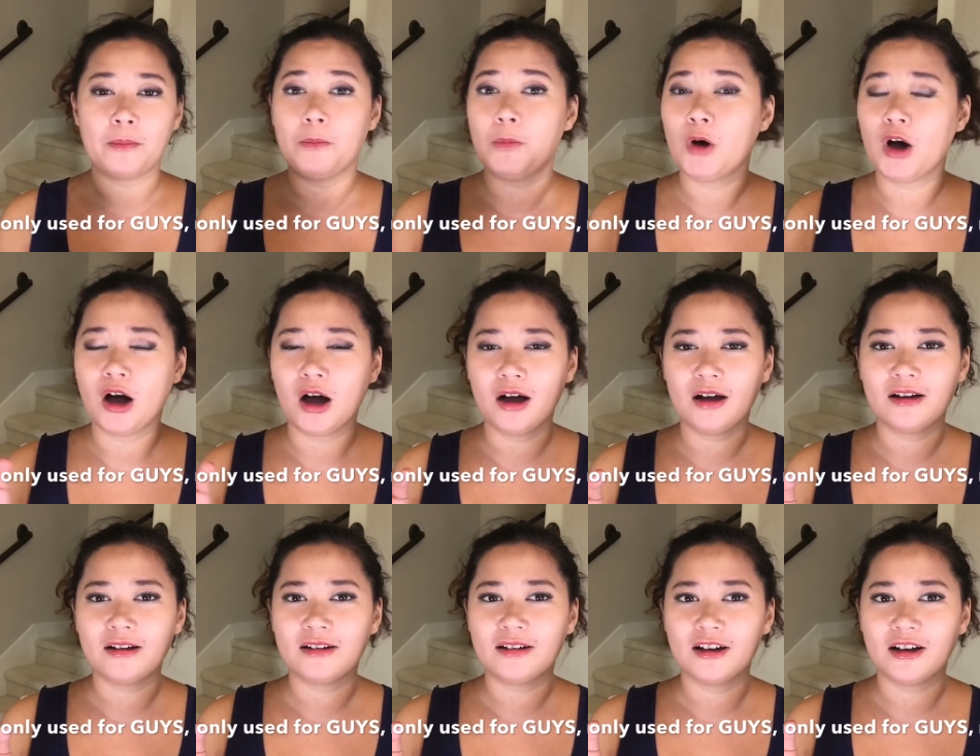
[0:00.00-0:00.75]

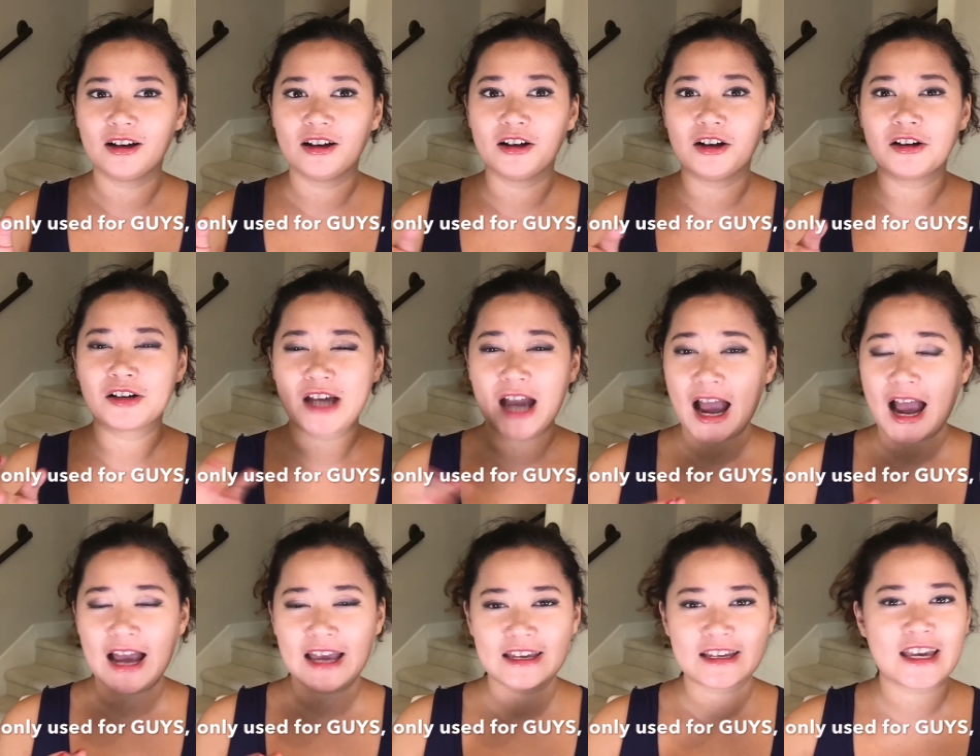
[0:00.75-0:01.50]
But a
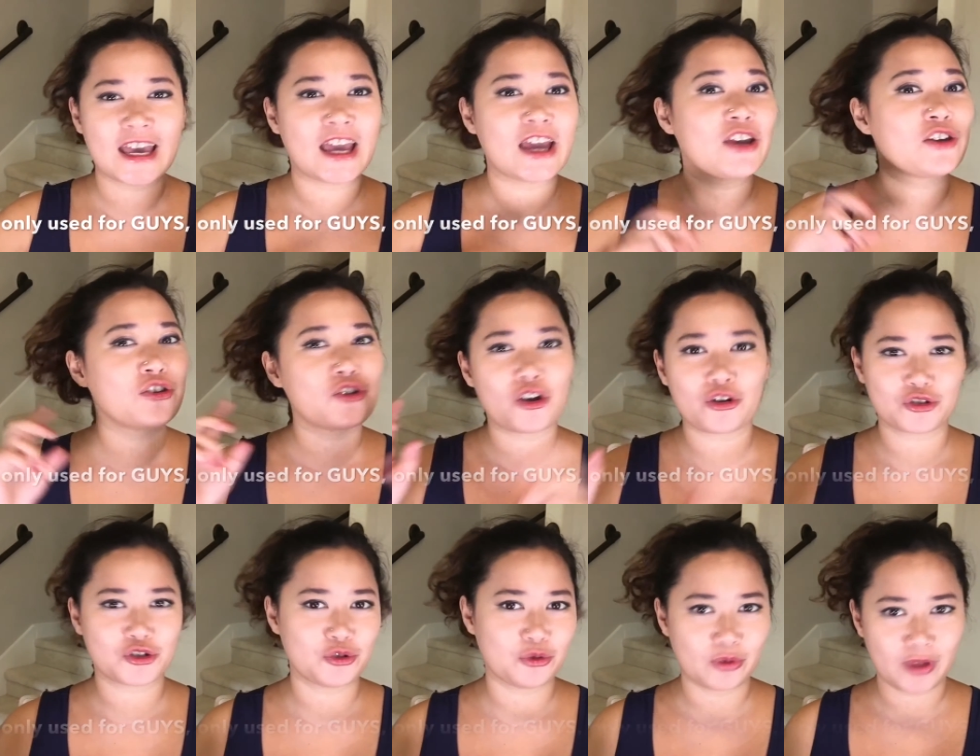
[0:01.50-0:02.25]
guy
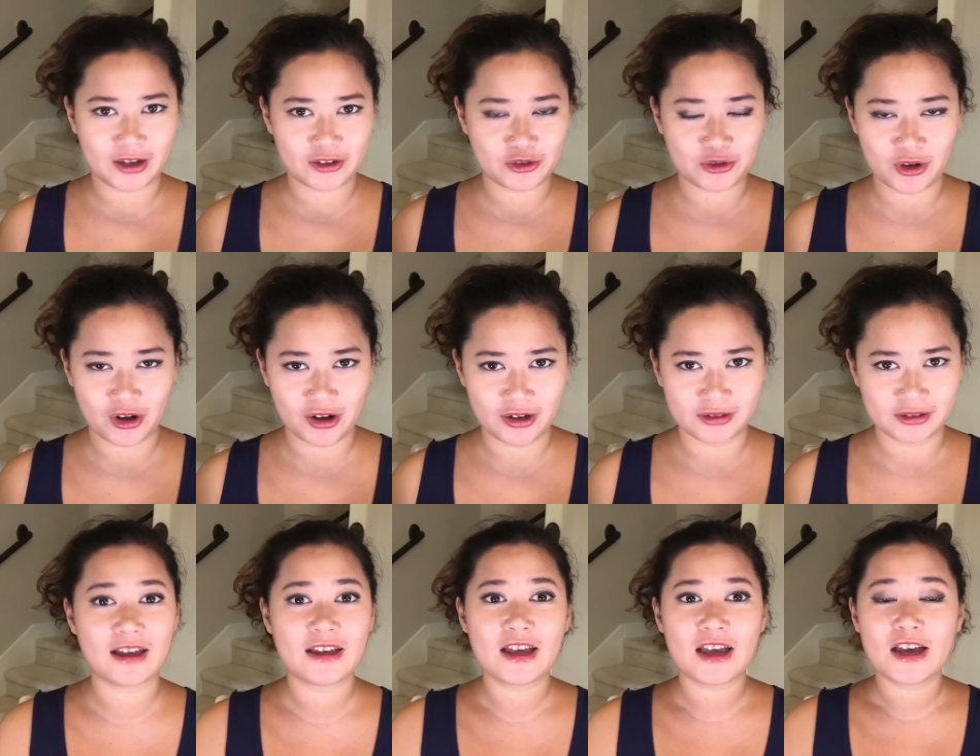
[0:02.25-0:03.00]
cannot do that to
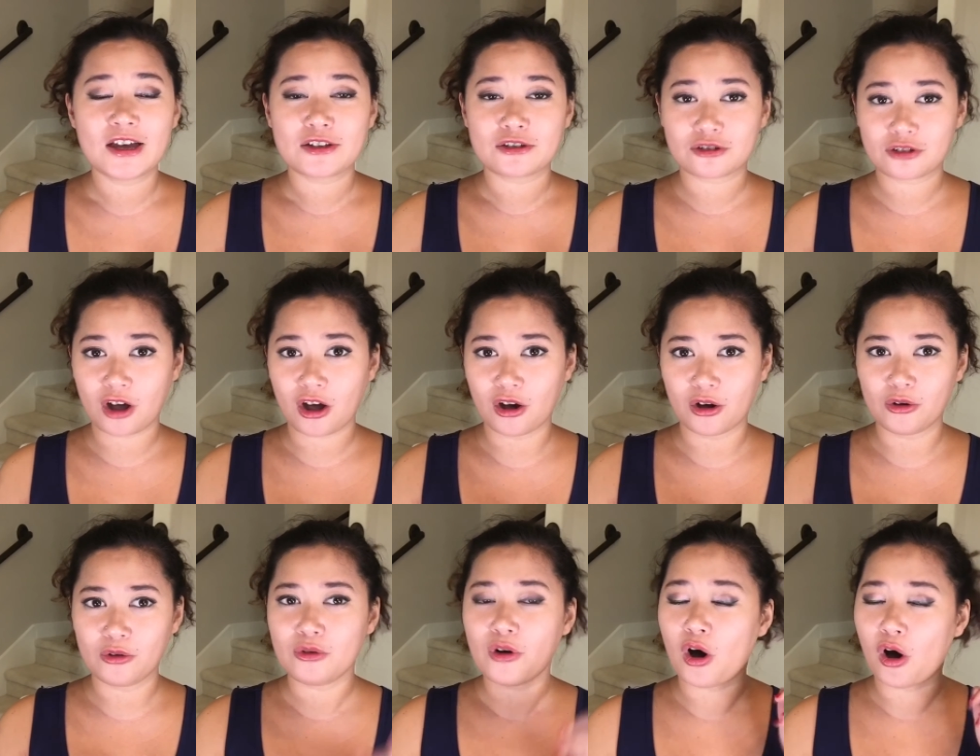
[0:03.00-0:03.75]
girl.
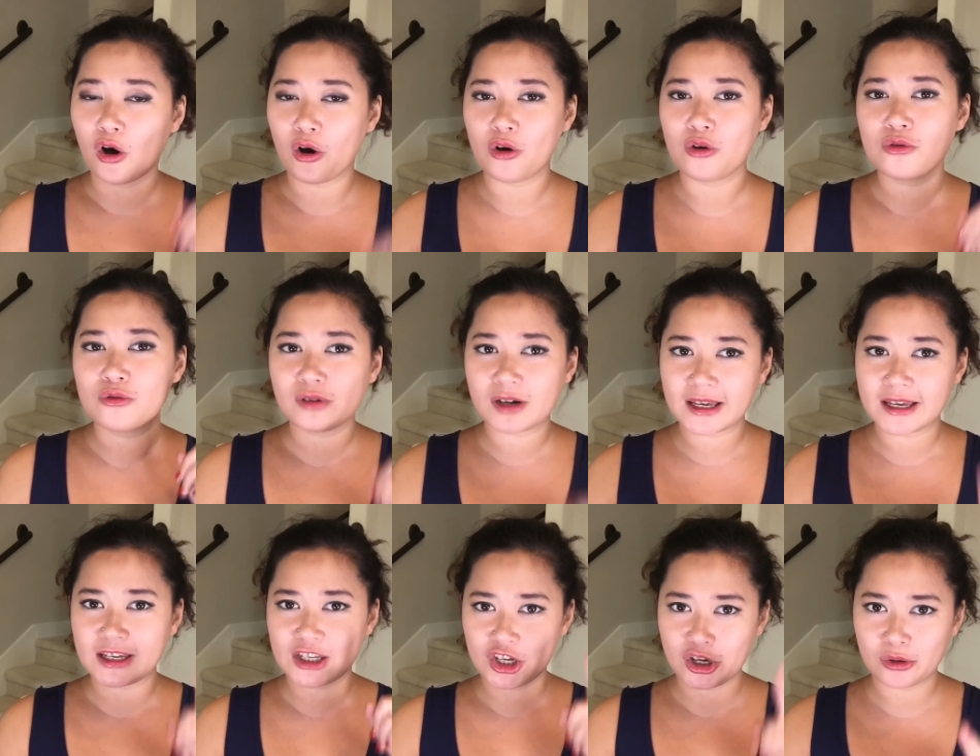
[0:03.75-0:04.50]
So
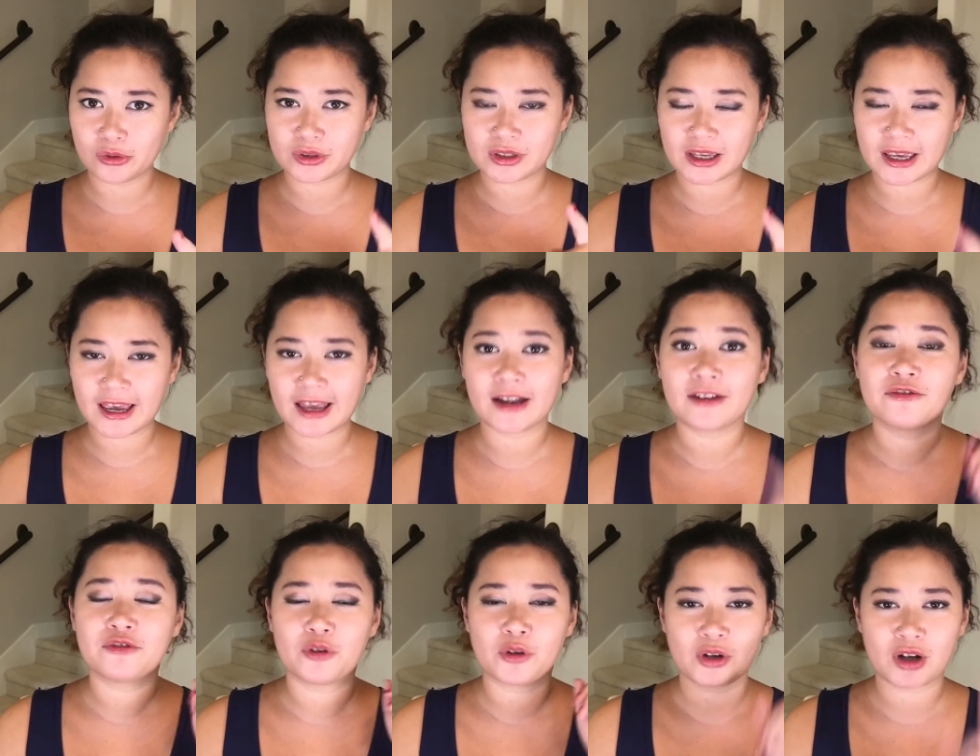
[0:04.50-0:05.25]
only using
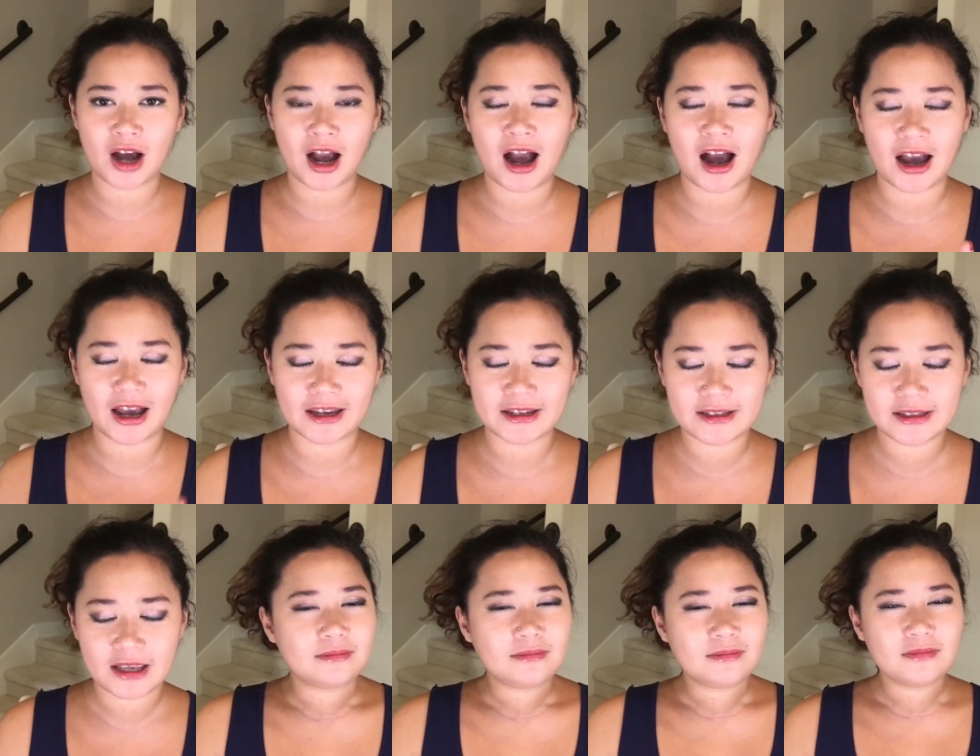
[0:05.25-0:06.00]
it for
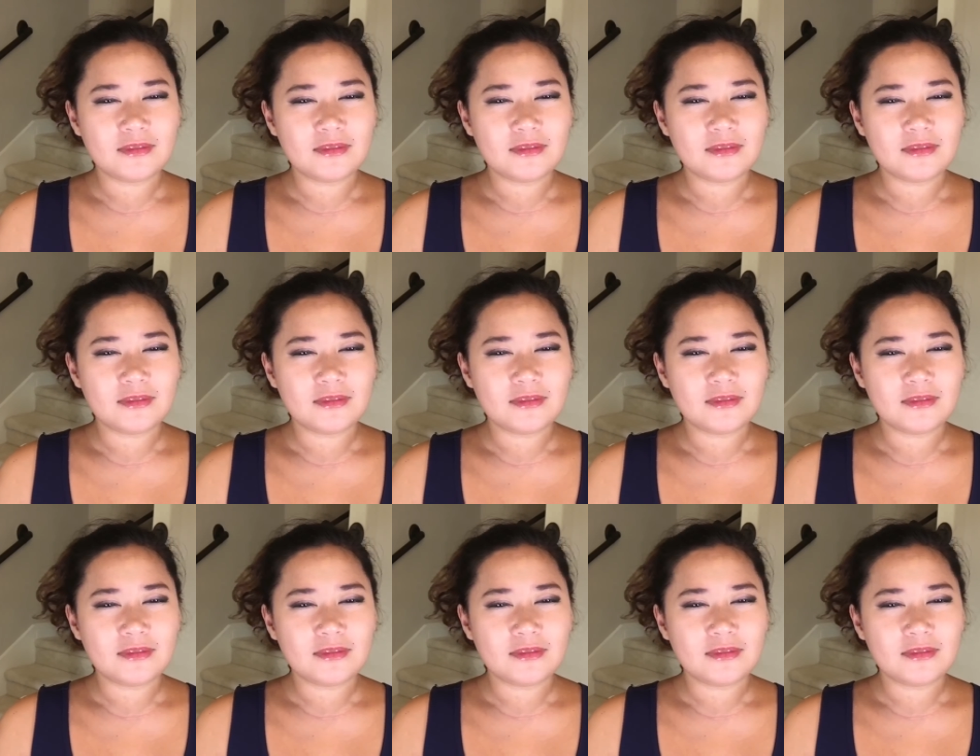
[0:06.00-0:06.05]
guys.